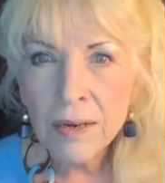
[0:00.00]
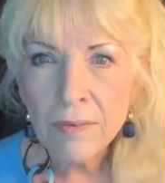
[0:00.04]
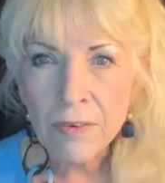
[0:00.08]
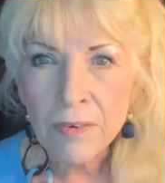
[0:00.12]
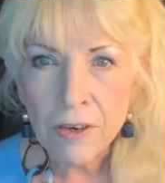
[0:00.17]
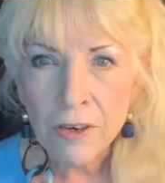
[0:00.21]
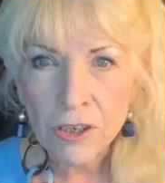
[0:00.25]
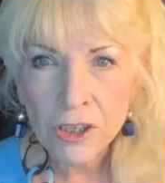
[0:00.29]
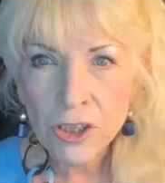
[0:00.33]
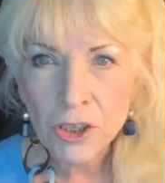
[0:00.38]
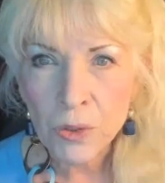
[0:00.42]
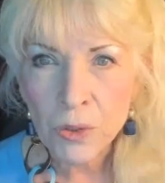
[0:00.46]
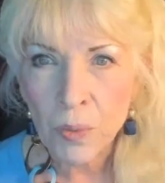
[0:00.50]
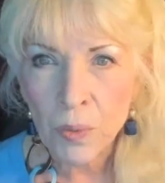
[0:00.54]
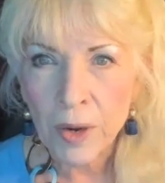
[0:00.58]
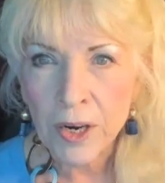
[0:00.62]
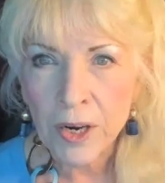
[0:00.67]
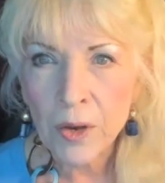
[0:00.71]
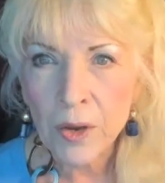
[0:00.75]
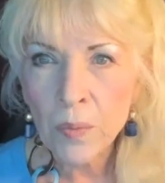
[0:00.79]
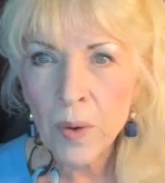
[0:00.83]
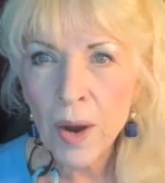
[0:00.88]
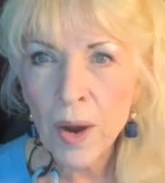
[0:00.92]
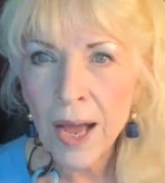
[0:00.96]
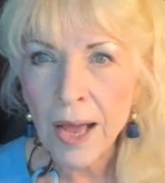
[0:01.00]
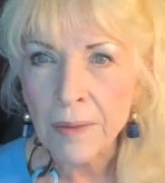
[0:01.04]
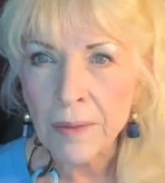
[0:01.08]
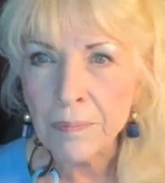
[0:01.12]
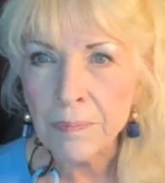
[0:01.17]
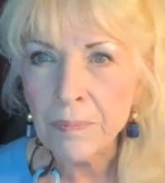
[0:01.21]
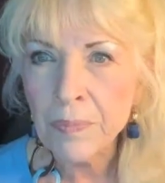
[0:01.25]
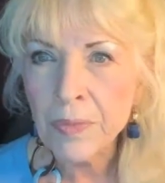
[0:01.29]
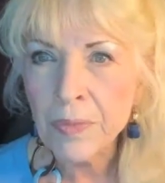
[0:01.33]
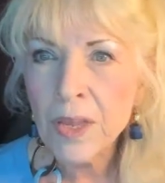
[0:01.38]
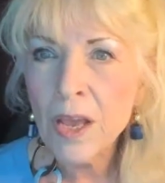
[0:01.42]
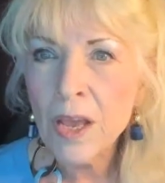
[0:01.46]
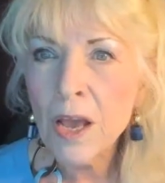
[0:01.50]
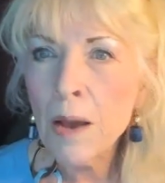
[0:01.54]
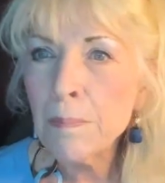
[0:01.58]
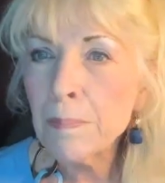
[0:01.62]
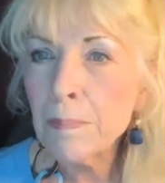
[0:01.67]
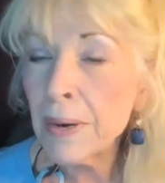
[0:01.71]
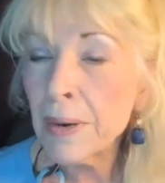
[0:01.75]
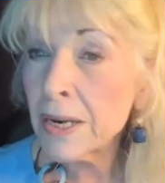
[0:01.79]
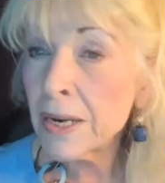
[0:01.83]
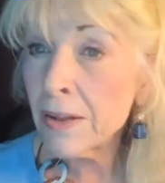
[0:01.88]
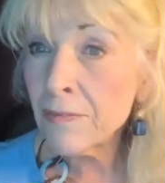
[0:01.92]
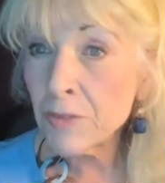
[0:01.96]
Verse 21
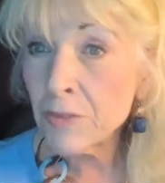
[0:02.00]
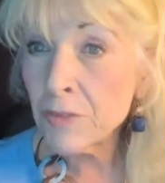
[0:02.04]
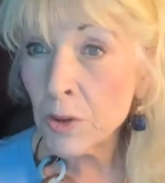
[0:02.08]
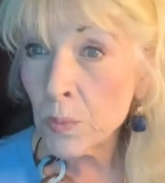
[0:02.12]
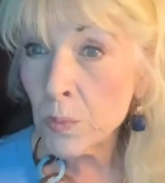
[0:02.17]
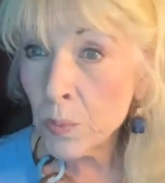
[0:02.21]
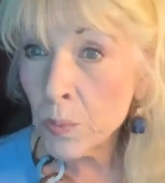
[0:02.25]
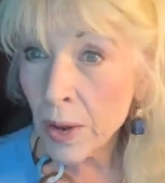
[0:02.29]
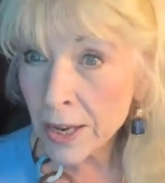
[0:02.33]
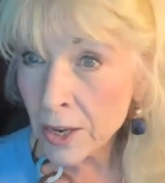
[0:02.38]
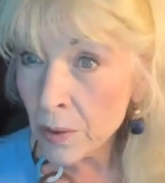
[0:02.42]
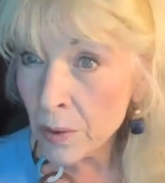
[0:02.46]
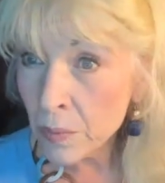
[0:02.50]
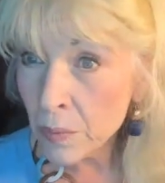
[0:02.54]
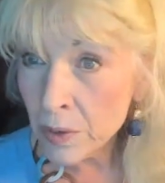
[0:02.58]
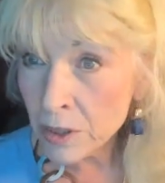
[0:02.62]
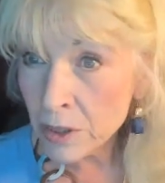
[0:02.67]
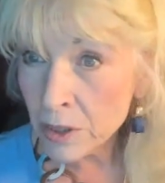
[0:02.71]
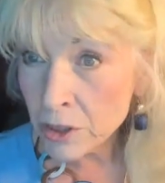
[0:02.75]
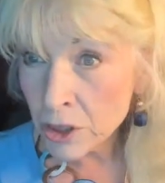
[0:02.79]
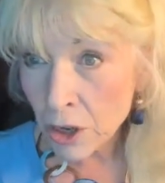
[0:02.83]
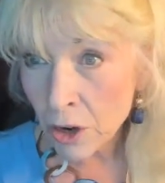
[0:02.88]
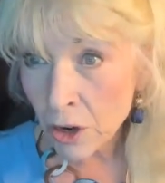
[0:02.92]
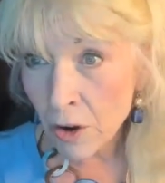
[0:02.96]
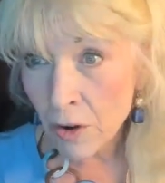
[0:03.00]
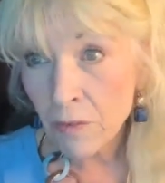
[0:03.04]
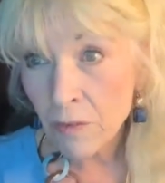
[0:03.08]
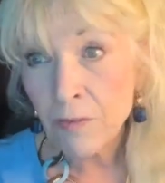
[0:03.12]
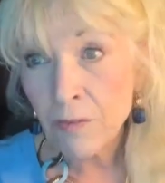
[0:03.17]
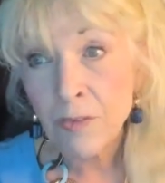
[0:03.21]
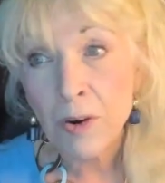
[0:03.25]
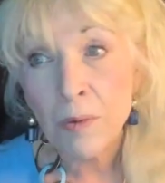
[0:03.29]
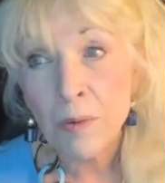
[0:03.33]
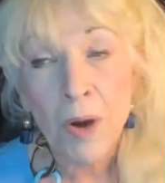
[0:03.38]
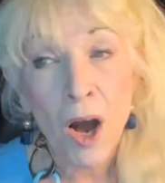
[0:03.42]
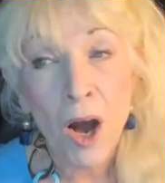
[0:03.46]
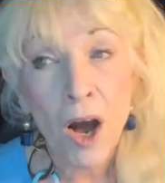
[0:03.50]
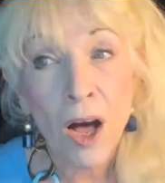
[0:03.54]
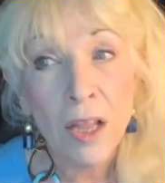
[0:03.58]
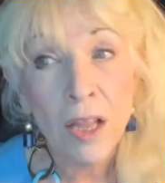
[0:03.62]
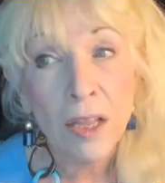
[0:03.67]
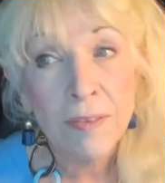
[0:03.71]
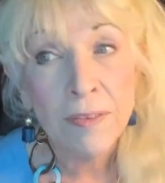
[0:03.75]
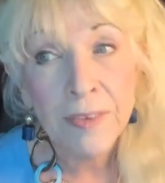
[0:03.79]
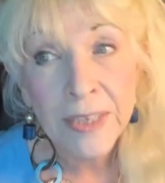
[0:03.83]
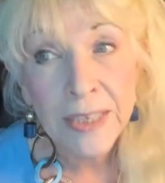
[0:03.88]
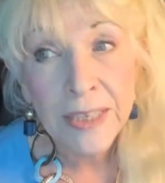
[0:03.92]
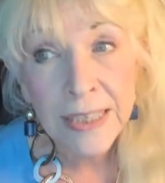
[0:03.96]
But if the wicked will turn from
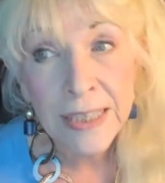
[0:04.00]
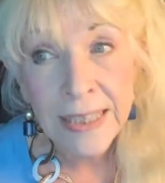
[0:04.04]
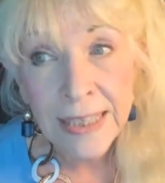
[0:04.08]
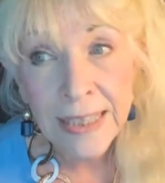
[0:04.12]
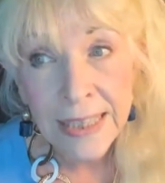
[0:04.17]
all of his